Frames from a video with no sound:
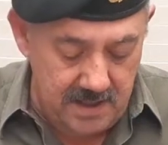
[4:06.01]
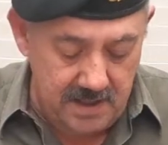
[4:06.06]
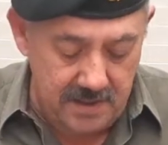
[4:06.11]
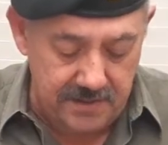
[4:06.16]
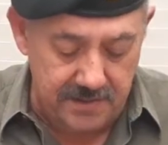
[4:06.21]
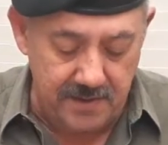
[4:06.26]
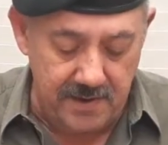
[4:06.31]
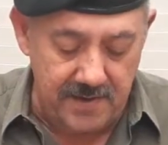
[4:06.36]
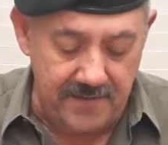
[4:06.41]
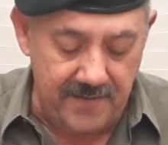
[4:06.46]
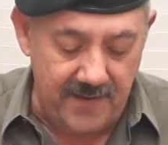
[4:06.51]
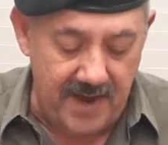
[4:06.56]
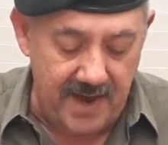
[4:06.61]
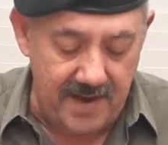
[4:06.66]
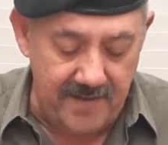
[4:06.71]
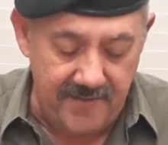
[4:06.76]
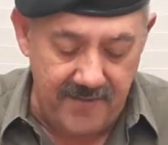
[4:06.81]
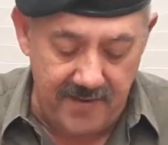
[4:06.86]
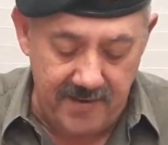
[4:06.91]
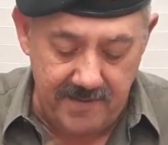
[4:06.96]

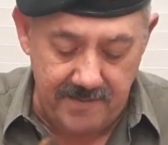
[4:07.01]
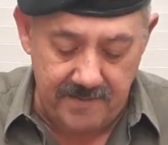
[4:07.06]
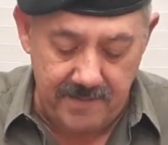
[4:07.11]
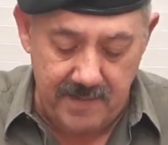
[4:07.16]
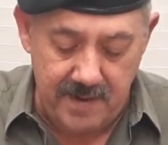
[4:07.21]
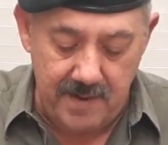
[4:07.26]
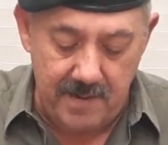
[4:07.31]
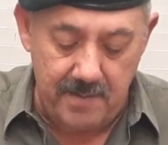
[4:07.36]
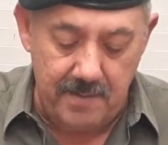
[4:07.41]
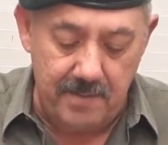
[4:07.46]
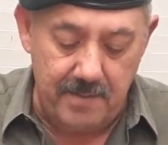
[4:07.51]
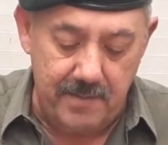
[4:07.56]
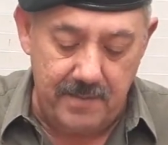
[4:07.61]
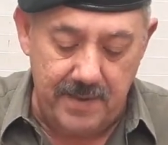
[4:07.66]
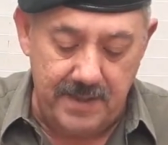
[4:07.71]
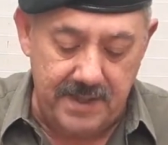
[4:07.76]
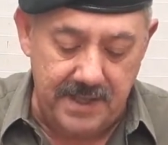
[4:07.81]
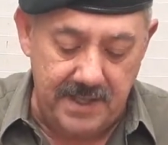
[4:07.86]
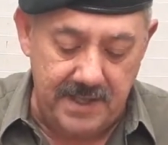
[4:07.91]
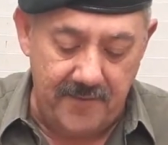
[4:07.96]
35.
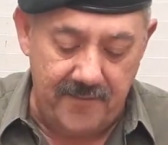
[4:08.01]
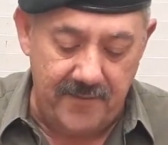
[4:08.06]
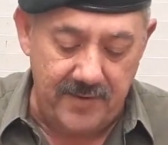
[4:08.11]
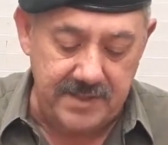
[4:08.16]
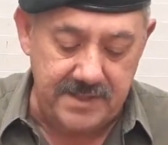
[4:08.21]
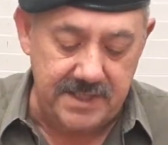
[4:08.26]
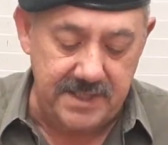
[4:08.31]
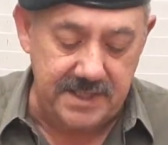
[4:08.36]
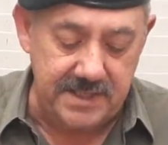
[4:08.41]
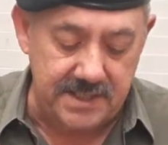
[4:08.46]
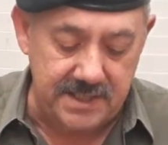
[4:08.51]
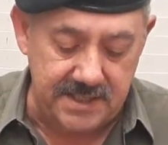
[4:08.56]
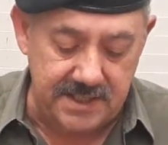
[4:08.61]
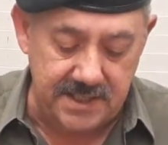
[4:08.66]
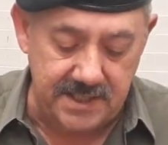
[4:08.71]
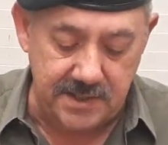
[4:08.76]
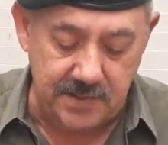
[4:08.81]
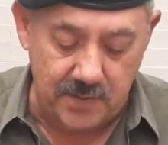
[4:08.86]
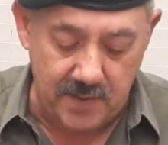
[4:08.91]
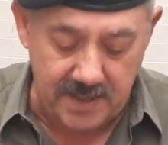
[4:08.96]
But the difference is
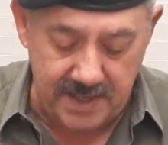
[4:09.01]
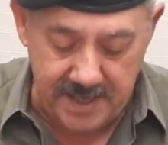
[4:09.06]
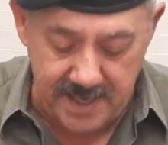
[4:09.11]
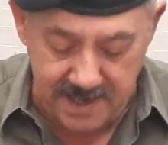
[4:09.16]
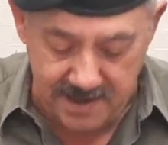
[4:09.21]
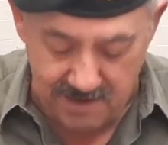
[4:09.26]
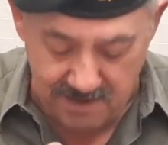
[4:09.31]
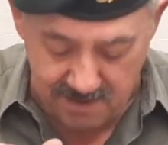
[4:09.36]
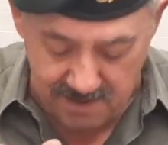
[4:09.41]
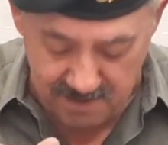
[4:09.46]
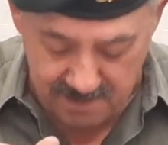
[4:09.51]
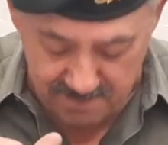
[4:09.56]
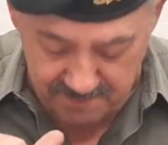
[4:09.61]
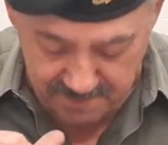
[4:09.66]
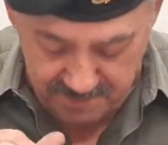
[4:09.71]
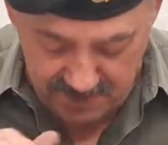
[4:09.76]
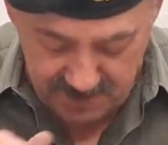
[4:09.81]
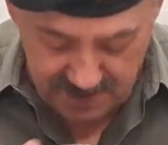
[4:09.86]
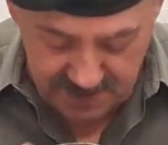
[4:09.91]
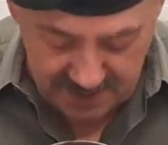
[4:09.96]
this one here
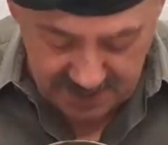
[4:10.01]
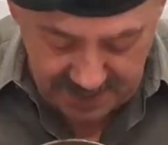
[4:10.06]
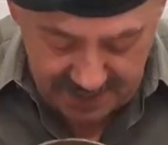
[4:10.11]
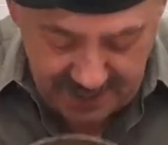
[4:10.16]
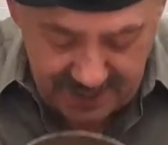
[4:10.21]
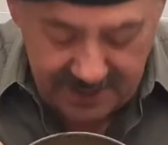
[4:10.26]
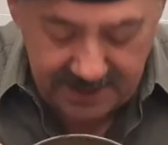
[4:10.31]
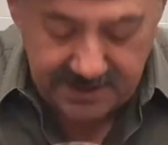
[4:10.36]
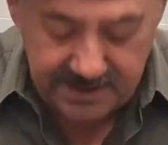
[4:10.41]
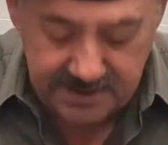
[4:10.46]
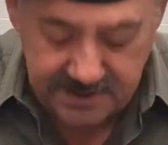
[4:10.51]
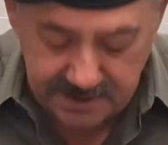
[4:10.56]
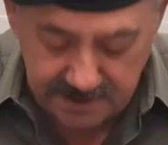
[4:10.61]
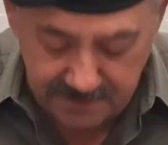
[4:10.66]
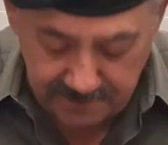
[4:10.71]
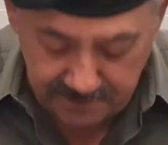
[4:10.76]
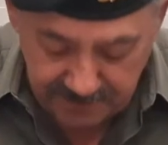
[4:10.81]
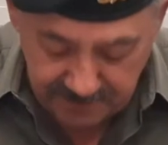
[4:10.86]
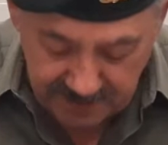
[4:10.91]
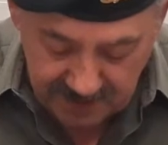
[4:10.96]
has
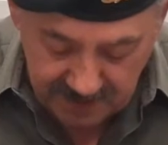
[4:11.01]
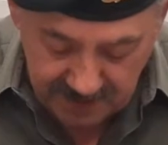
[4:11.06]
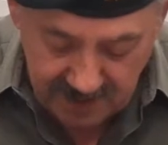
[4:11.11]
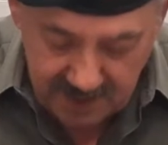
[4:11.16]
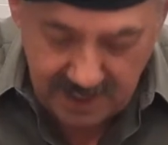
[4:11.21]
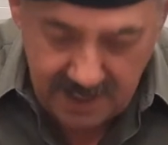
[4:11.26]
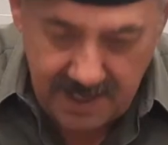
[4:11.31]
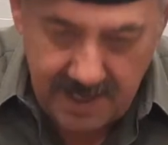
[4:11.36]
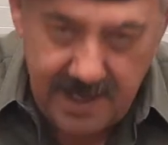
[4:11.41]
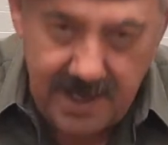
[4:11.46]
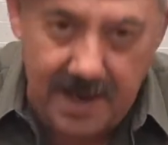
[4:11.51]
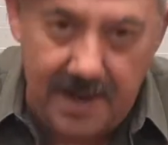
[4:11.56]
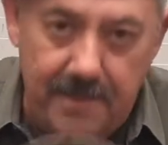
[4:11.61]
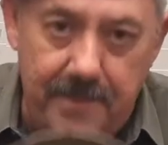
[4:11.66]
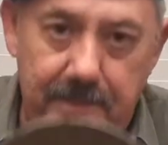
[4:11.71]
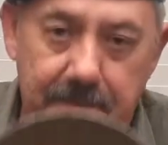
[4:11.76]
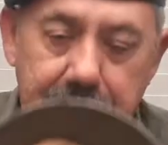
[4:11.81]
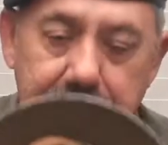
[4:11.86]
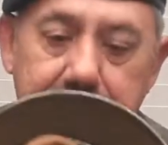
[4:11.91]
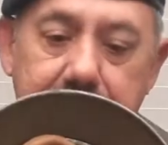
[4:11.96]
a
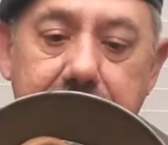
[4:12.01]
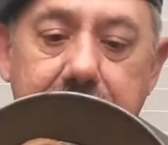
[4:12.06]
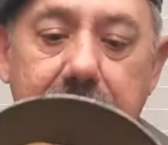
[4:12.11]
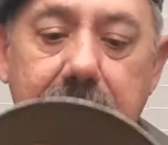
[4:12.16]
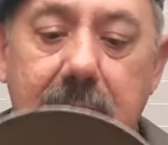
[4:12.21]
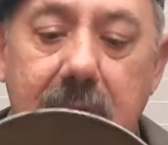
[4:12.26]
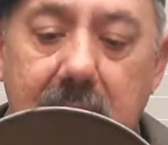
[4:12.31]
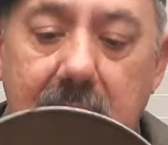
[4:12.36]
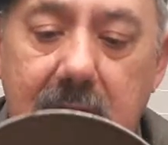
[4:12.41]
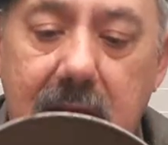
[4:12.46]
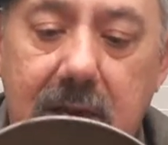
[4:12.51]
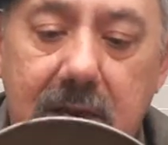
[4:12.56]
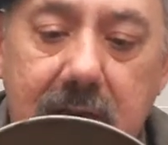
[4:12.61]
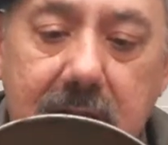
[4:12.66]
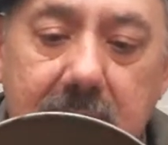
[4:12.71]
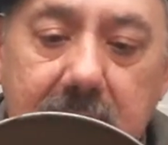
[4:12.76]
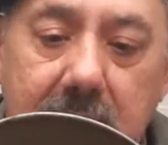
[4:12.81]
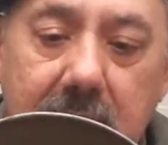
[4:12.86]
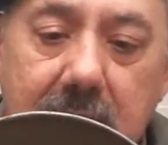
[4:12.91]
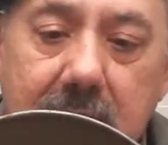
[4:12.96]

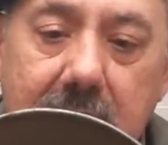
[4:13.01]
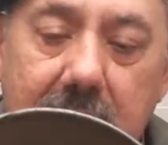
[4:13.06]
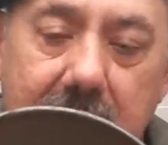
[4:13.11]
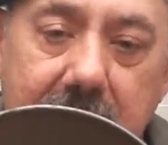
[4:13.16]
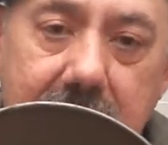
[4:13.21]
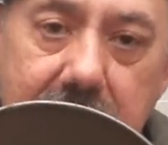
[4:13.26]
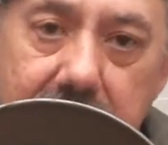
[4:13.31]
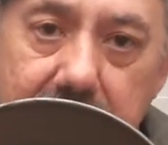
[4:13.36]
liner